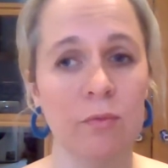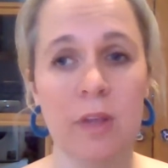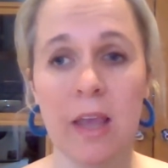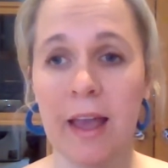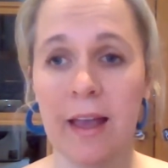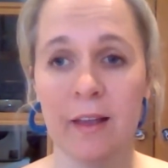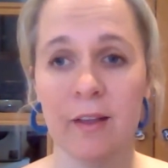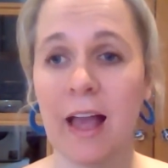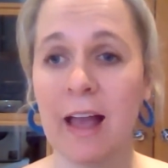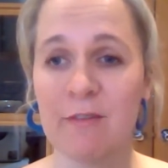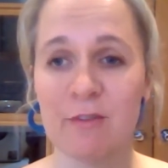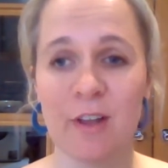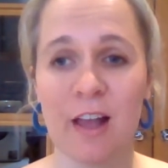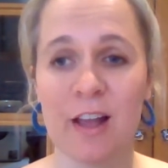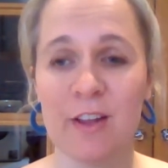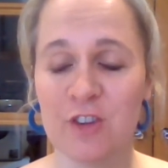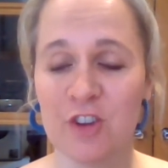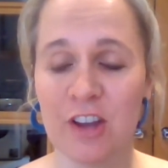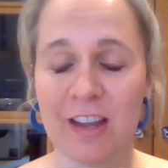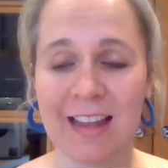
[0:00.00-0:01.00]

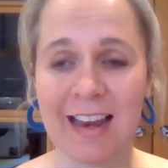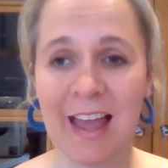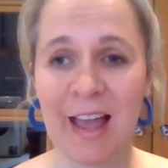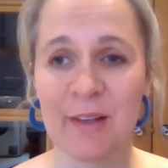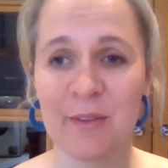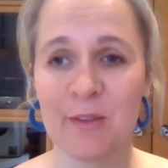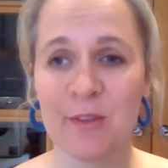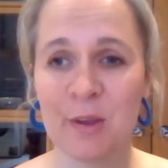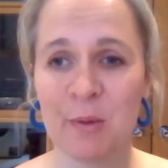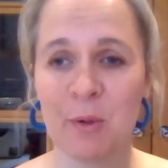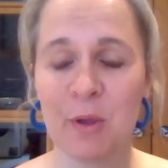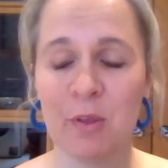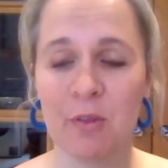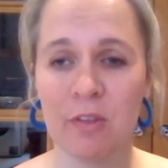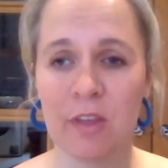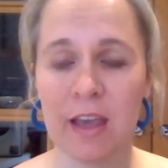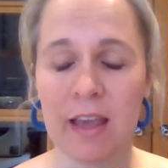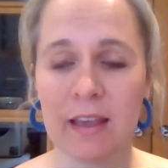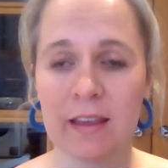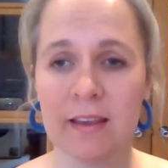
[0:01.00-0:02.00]
check it out, see what you
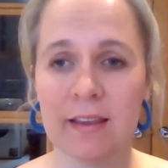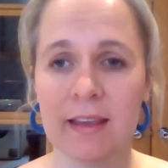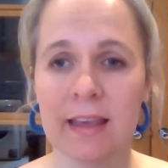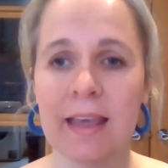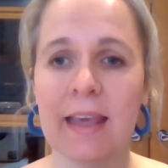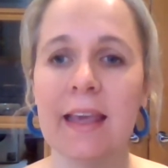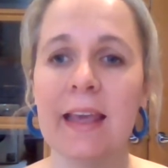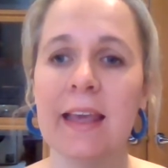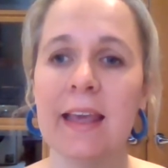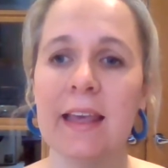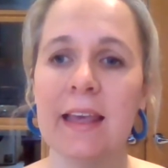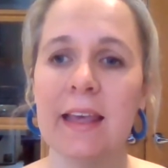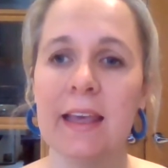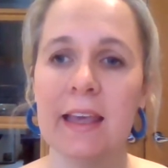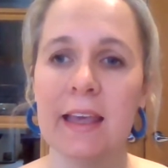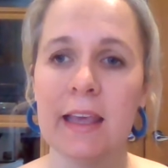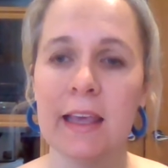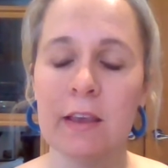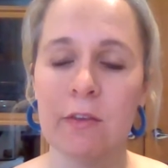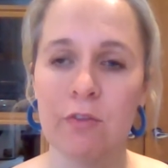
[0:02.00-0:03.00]
think.
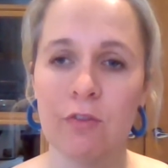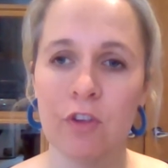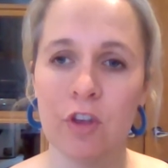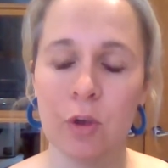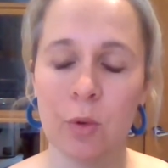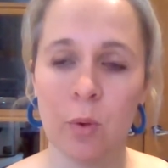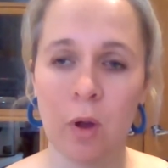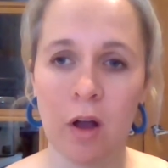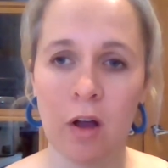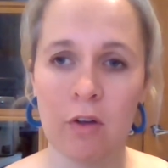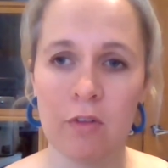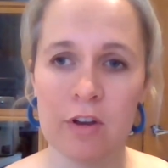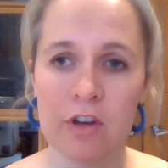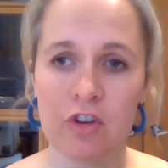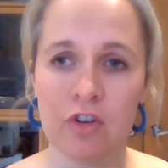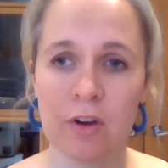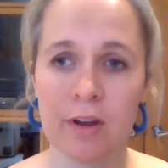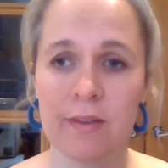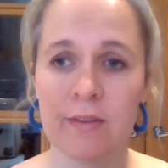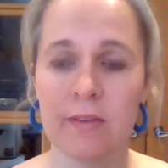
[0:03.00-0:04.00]
If you are
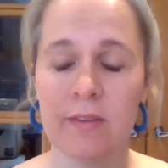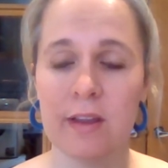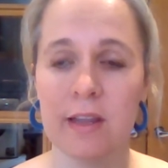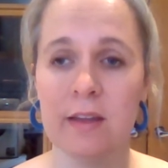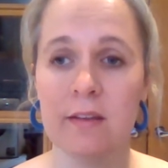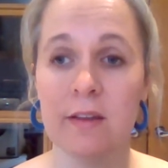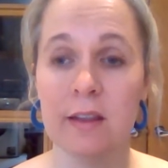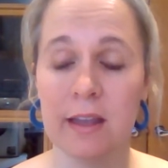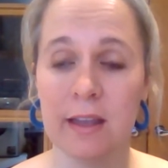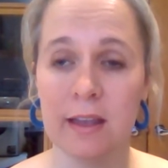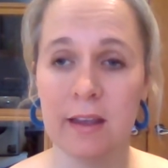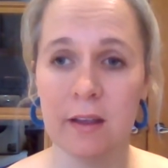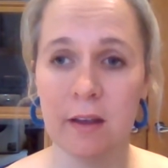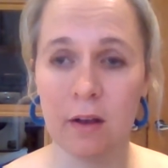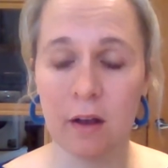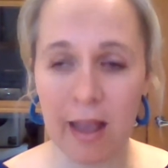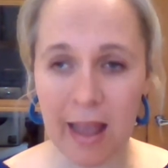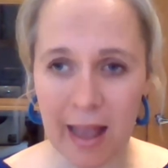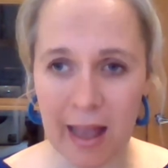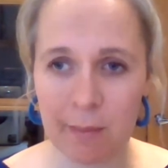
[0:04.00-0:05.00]
interested,
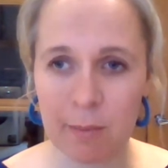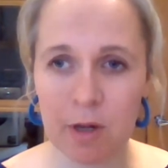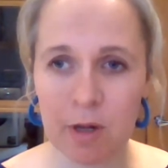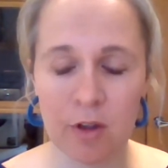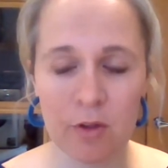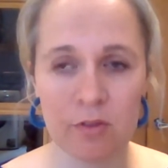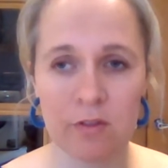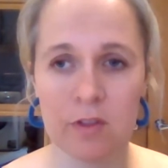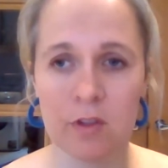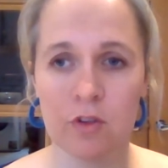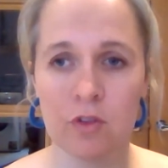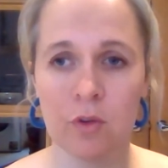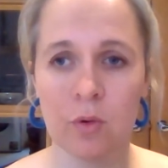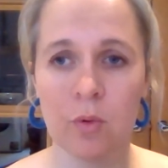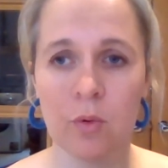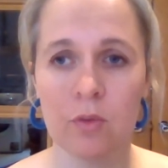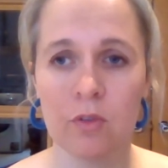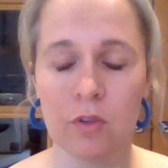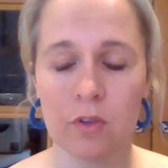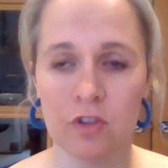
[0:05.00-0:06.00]
I am closing the
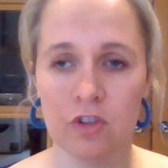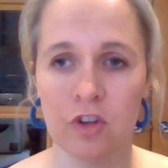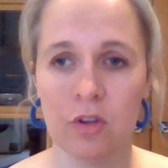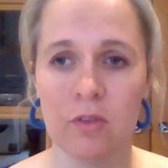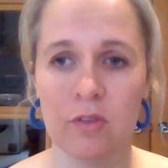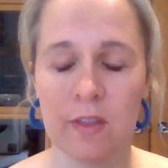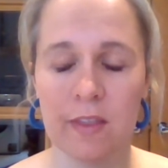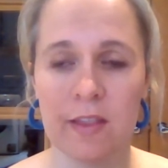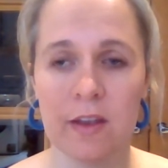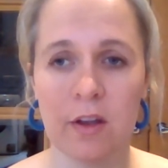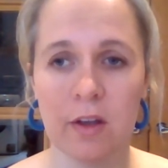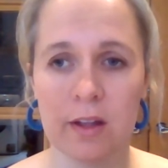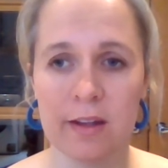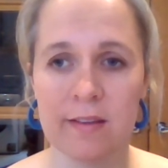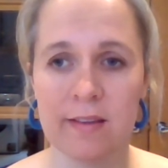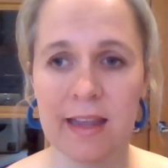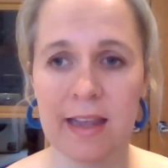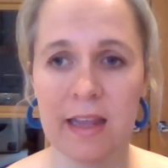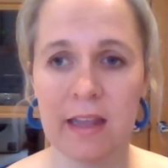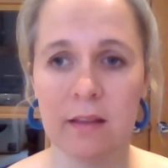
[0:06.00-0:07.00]
doors on Tuesday the
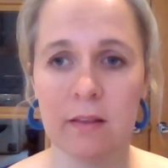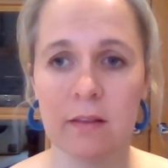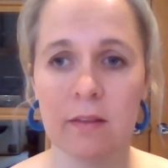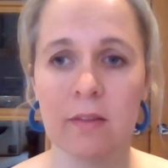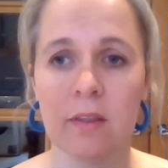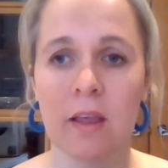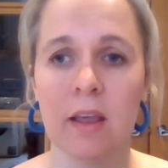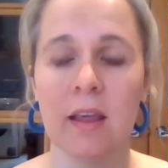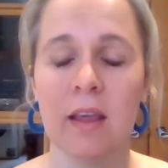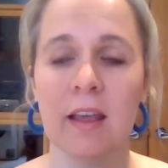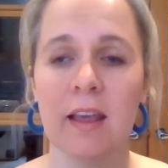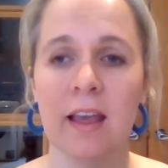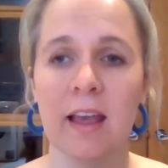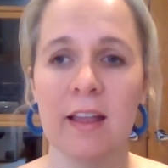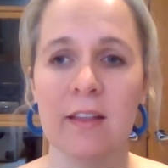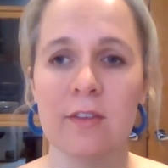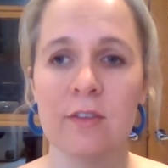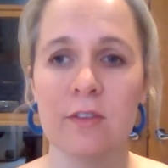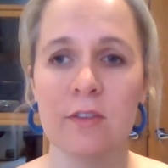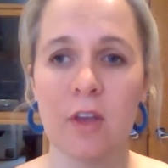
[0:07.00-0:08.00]
19th.
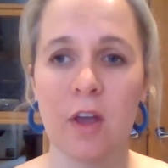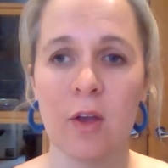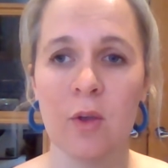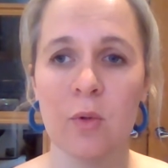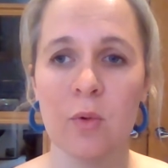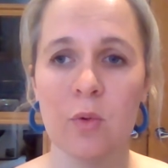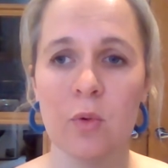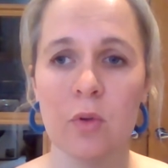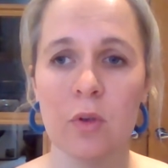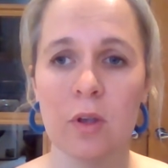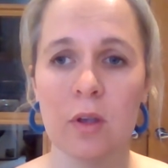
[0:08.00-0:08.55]
So